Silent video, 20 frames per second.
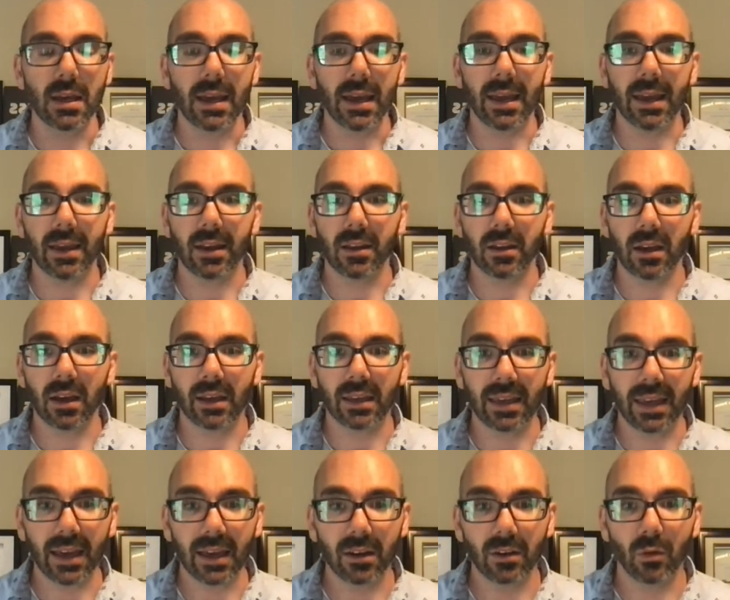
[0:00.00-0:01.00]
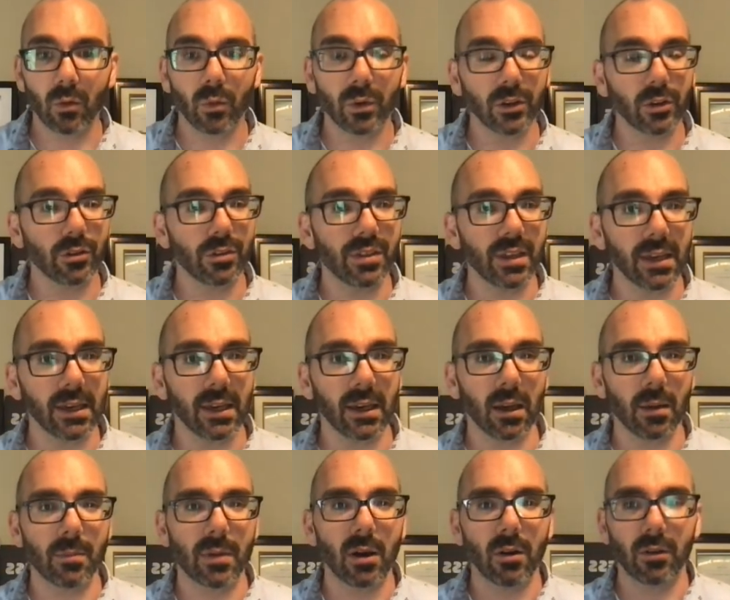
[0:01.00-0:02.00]
And again, when you're
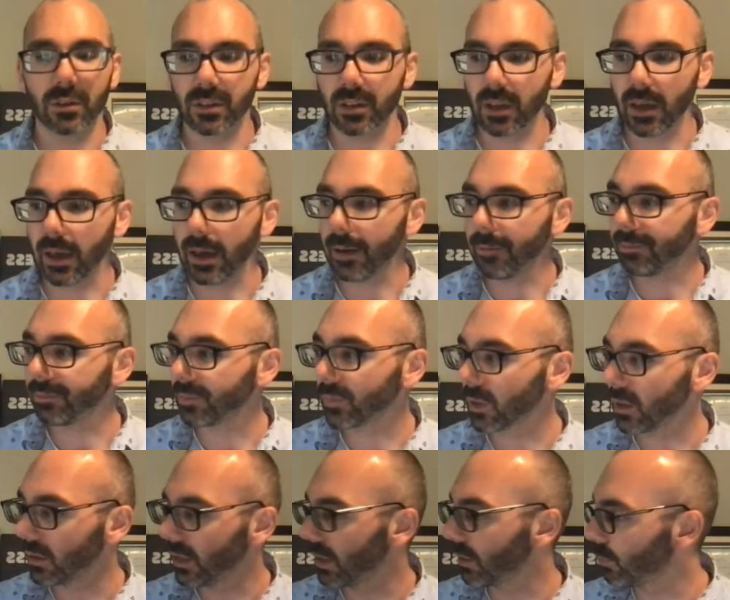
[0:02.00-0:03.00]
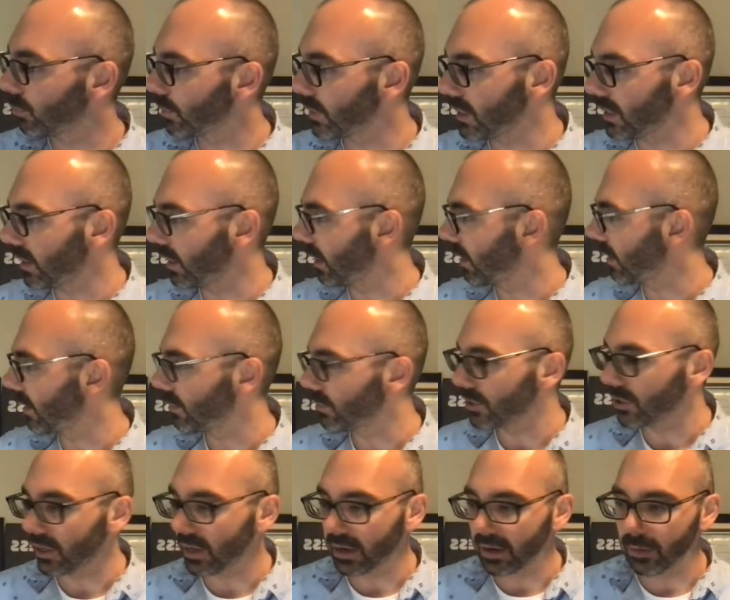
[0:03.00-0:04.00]
thinking about um, like reading, I
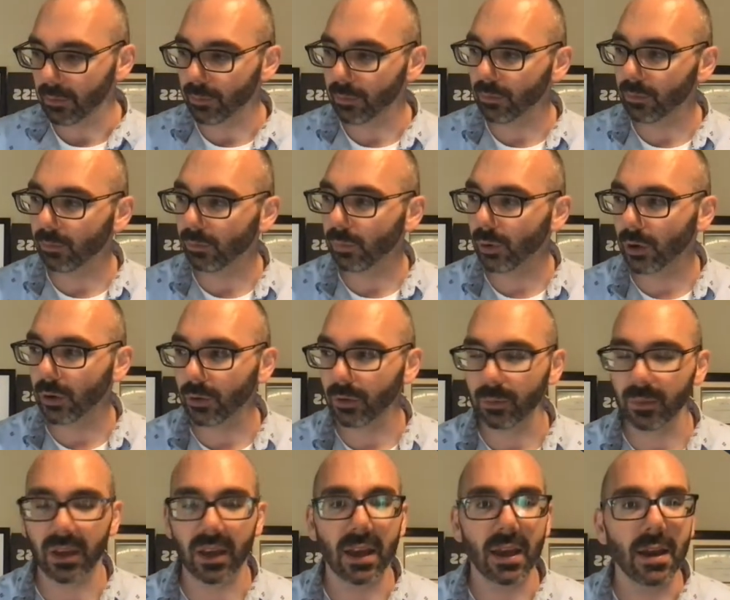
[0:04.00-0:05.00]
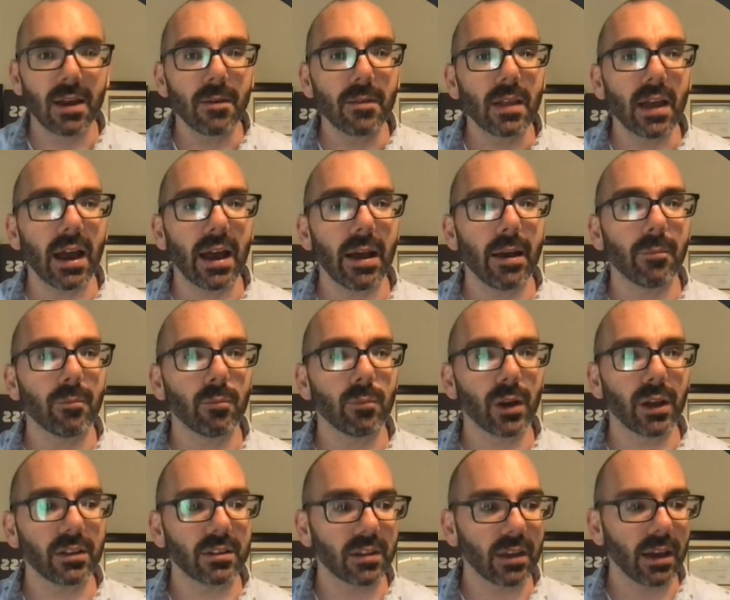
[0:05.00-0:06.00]
wish I had a book with me, um,
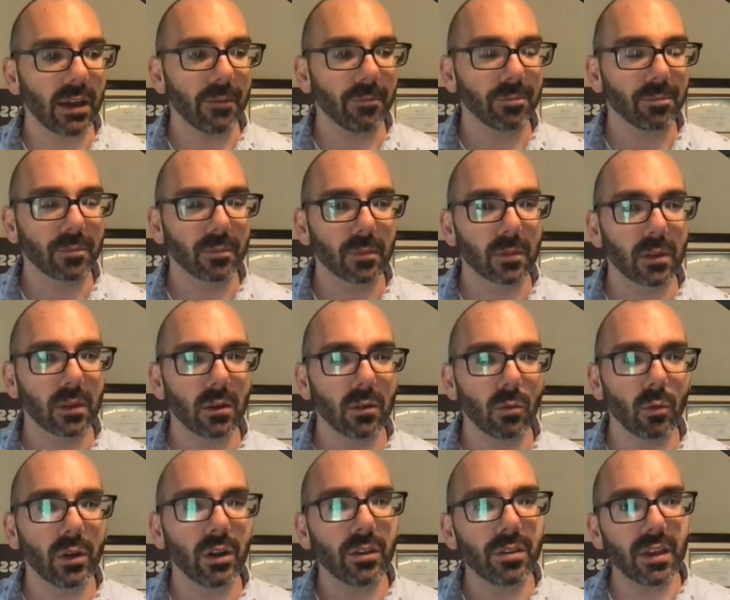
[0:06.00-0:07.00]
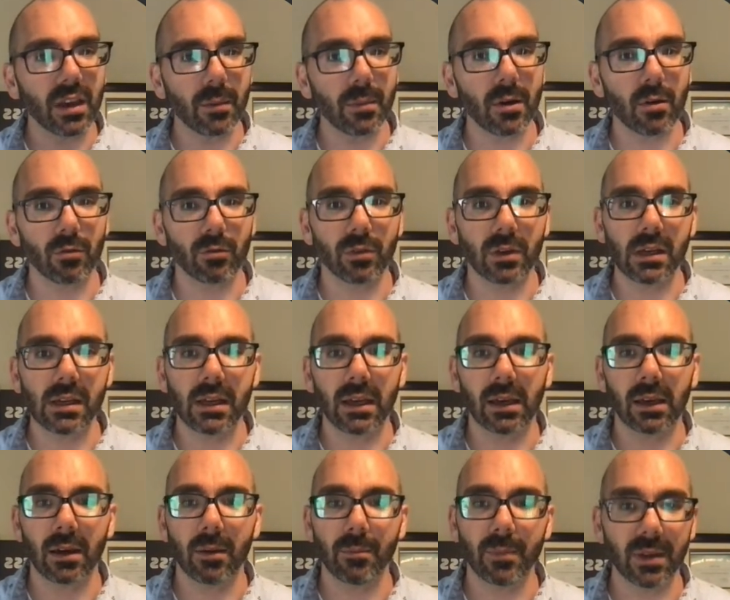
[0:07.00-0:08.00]
but um, when you think about
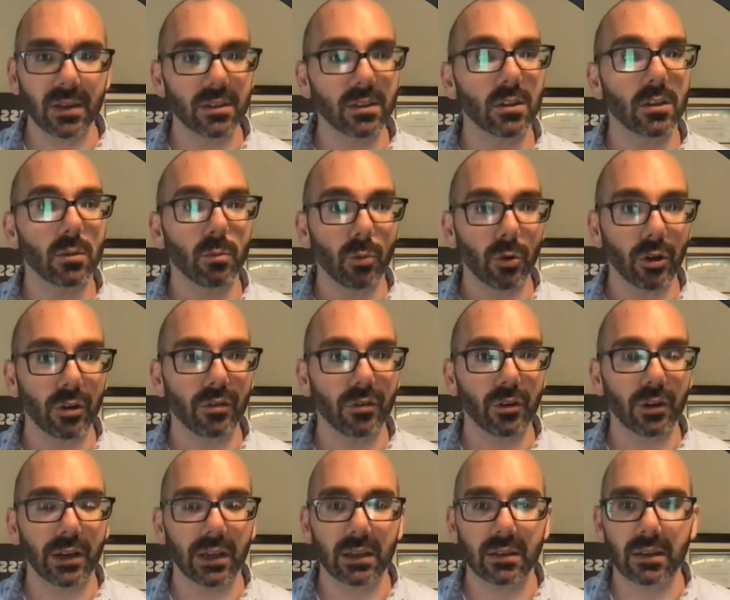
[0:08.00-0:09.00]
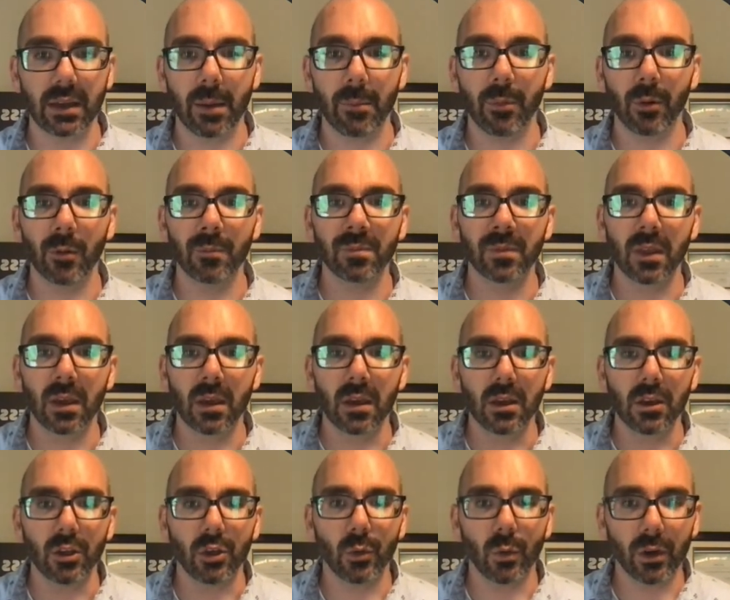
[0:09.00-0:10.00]
reading a business book, for an example,
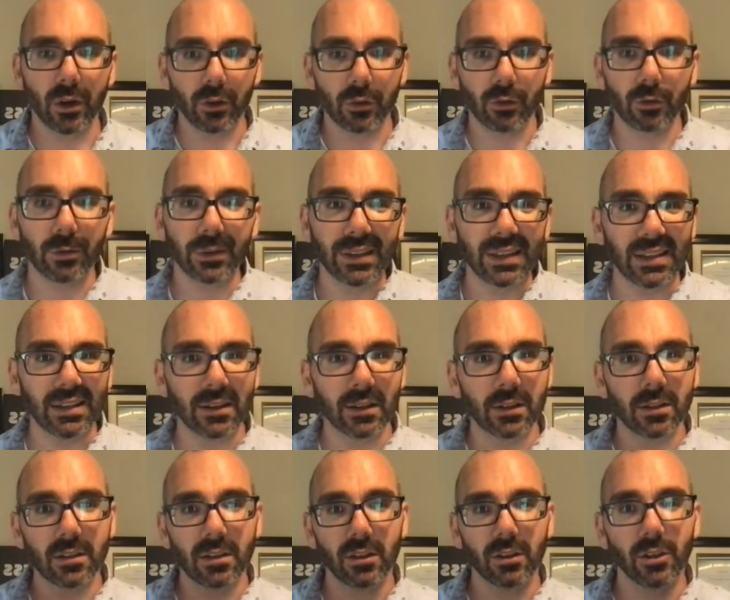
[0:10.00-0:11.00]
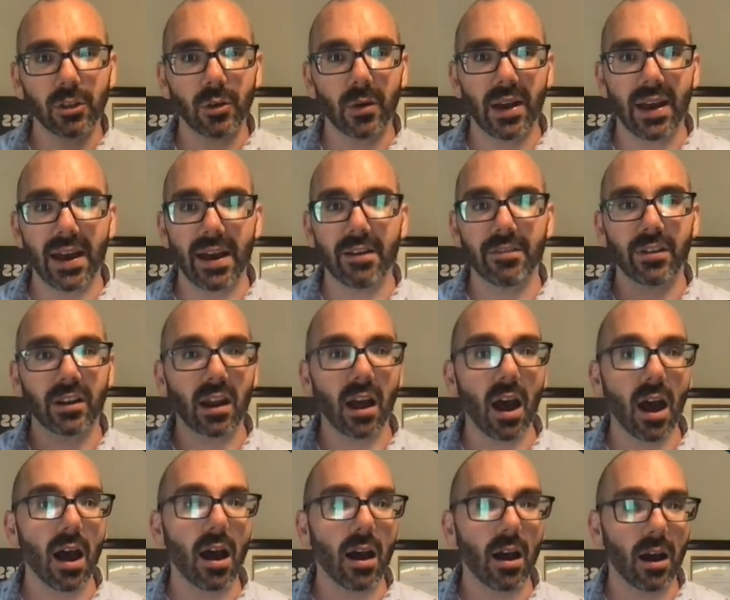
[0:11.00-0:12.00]
you want to read until you have an
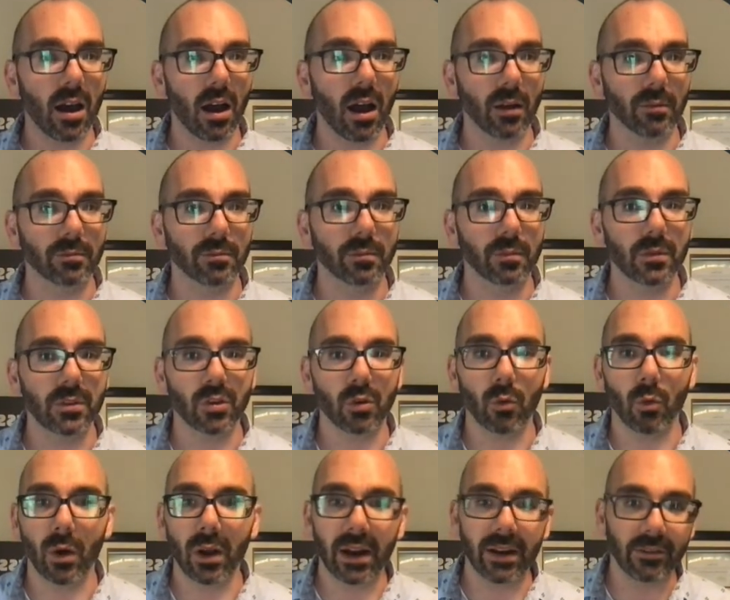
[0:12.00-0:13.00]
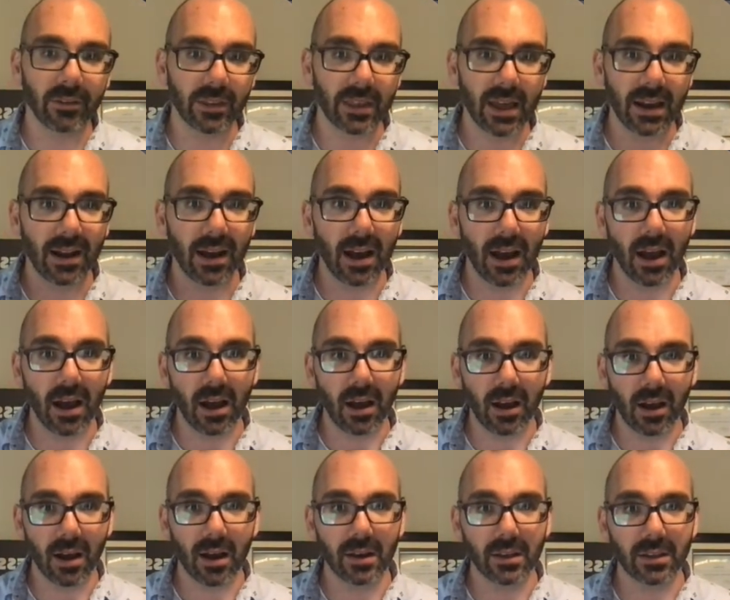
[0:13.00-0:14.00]
aha. So, whatever that
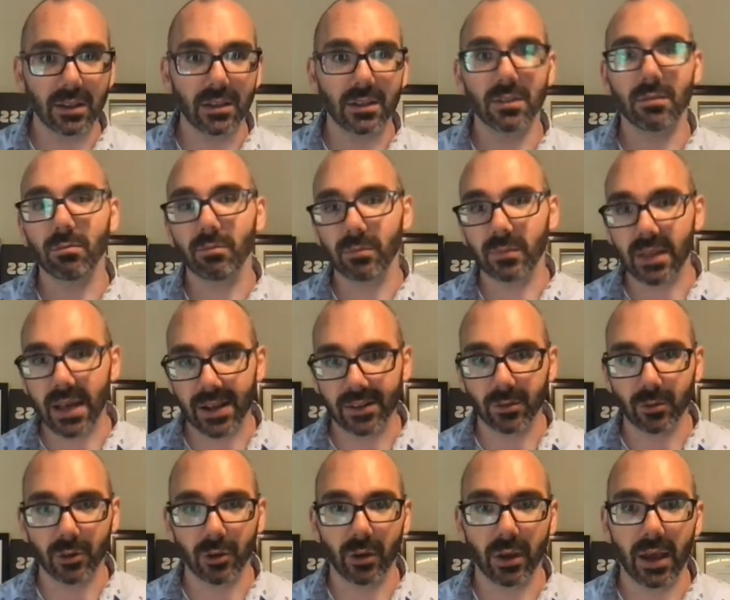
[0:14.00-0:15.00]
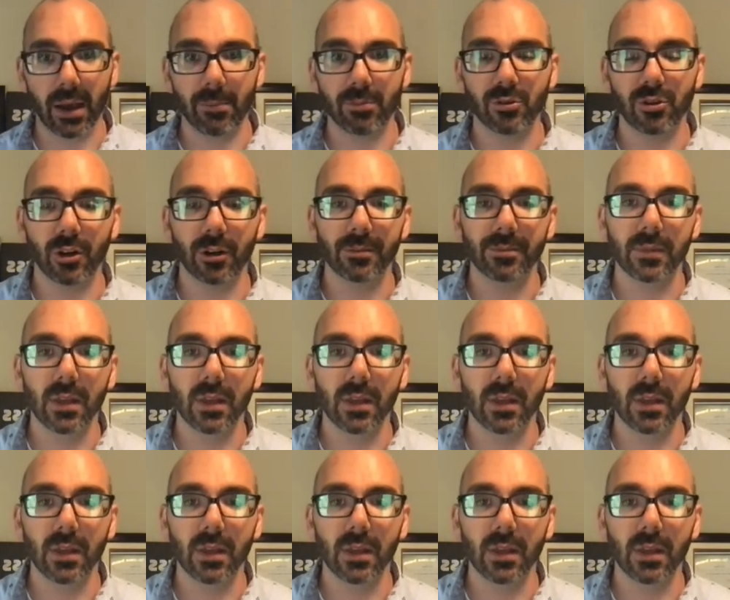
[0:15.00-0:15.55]
aha is, that's what you capture.